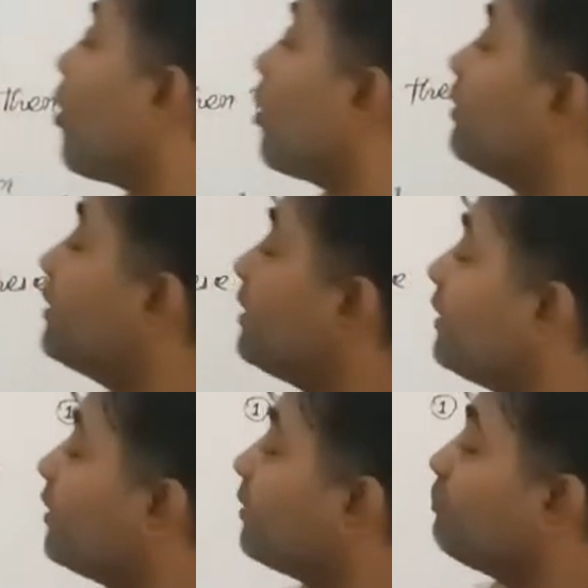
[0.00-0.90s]
called
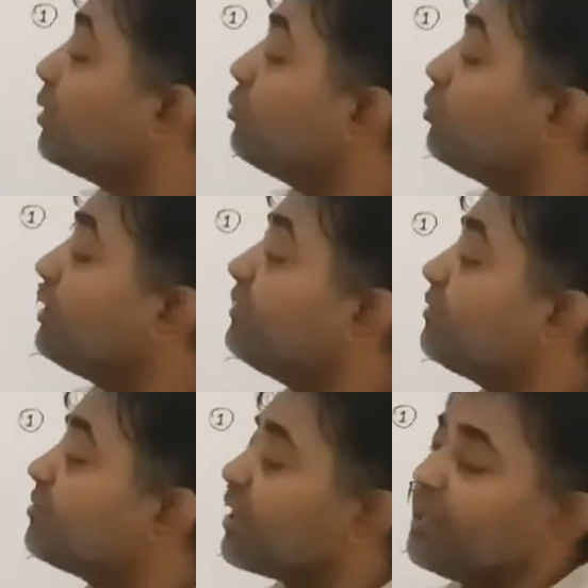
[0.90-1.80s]
here
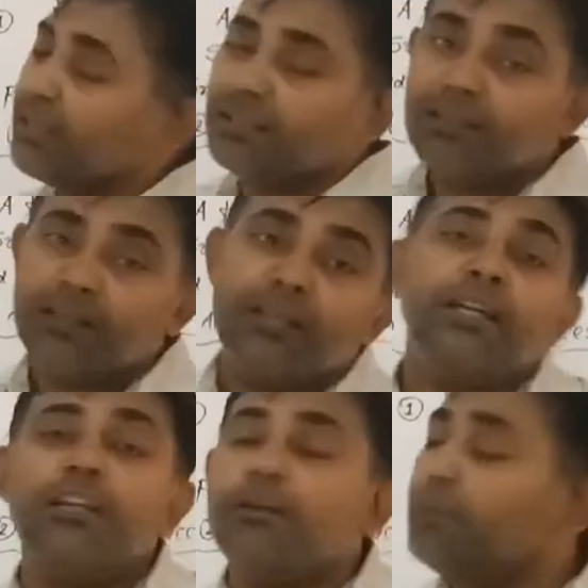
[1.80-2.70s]
Bernoullis trial.
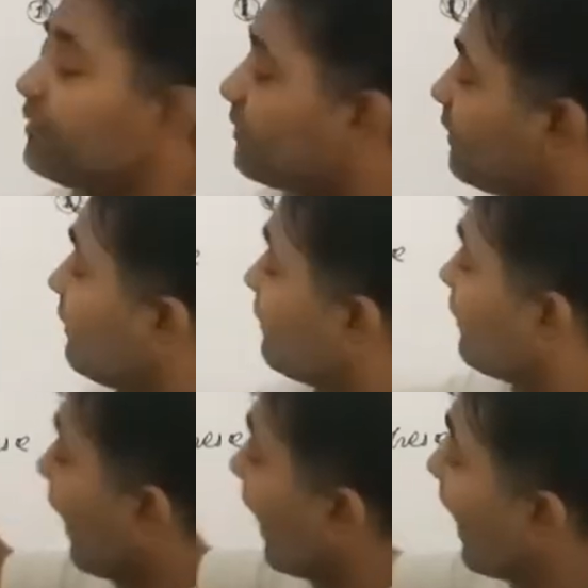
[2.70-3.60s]
It means
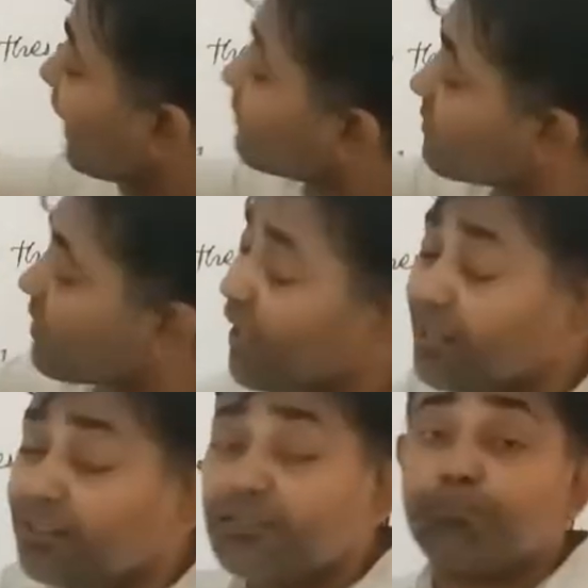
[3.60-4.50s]
this x
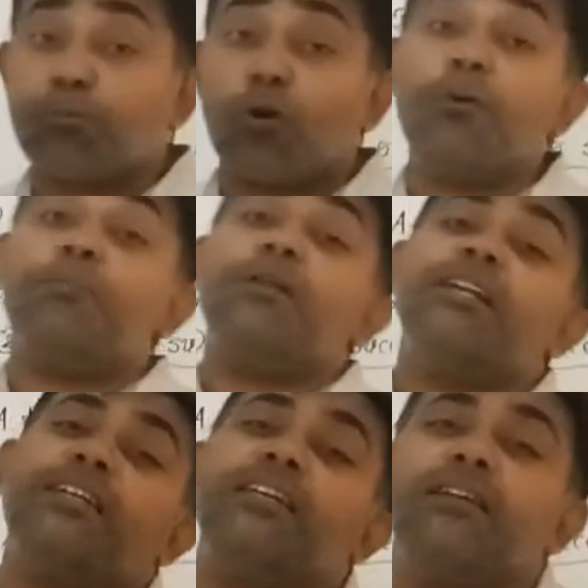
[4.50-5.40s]
trials
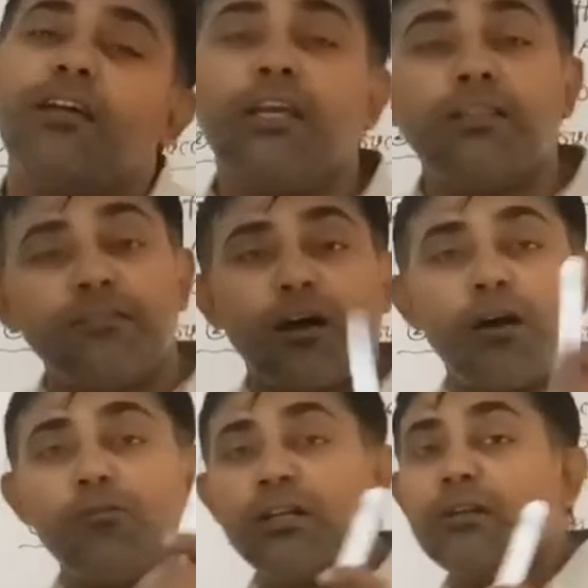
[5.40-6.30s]
probability is
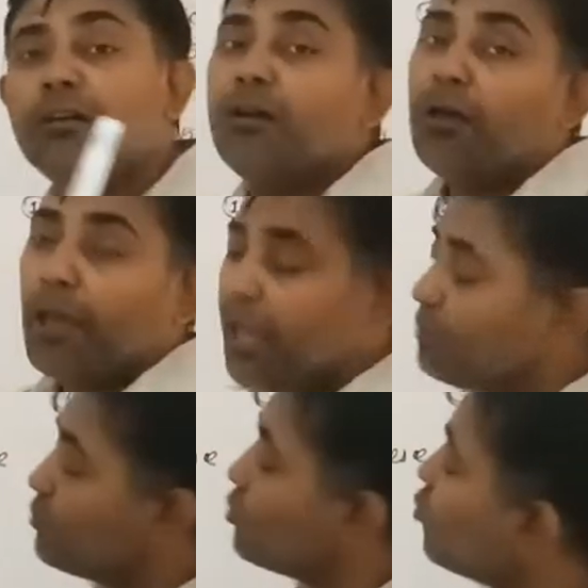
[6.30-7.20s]
our
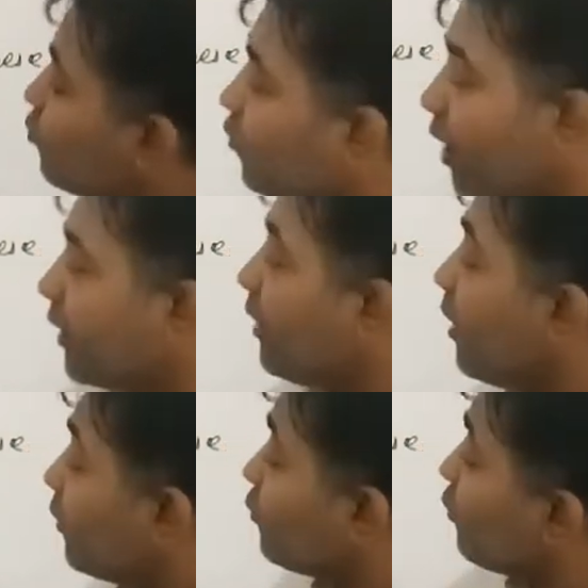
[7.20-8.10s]
aim to find.
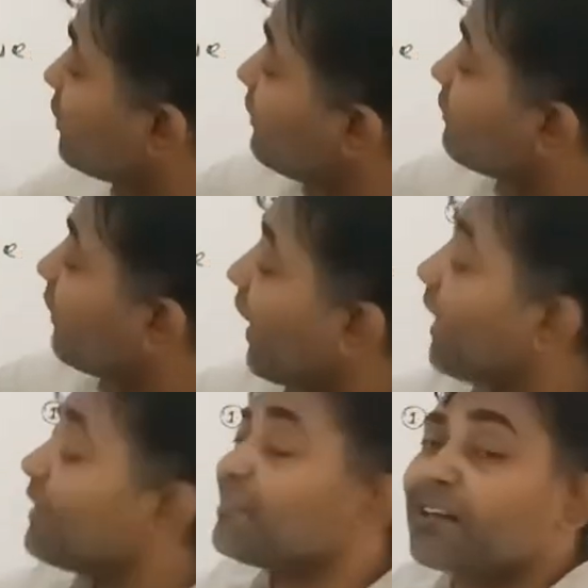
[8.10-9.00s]
So this
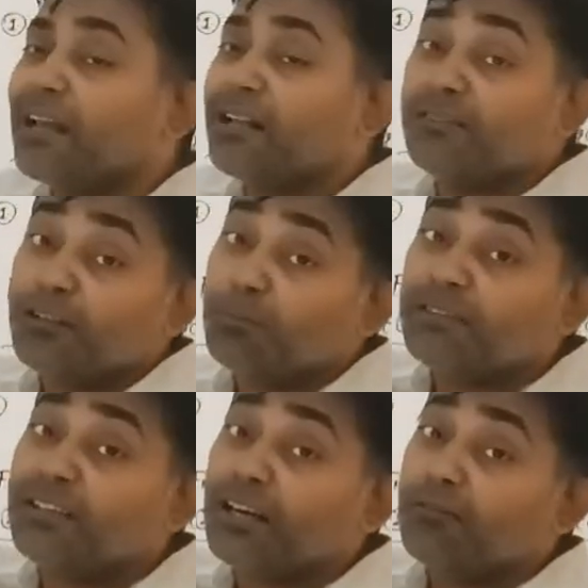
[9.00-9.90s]
x trials, it
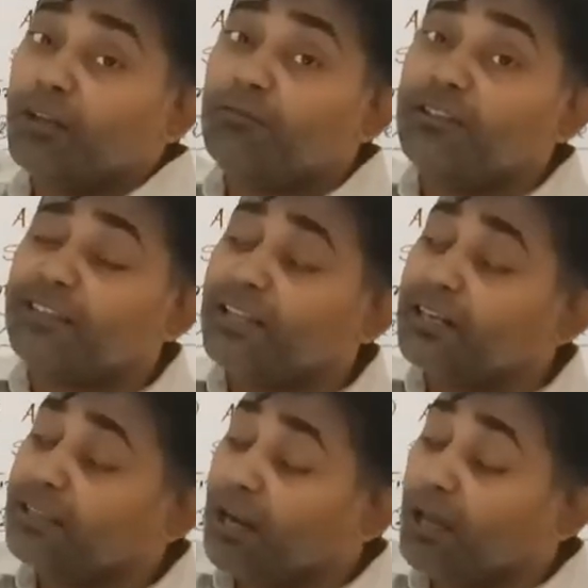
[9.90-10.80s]
means that when we say
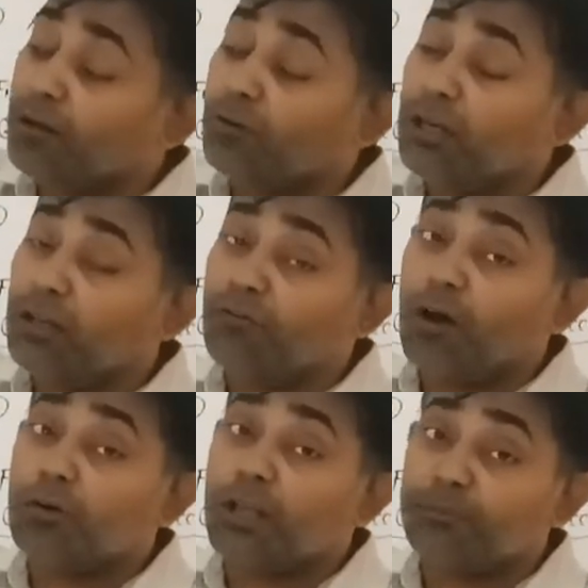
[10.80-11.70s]
that there are
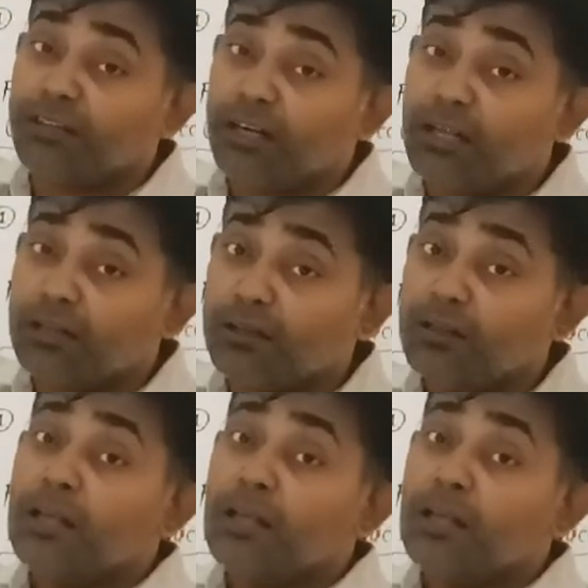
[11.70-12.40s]
25 times head occur,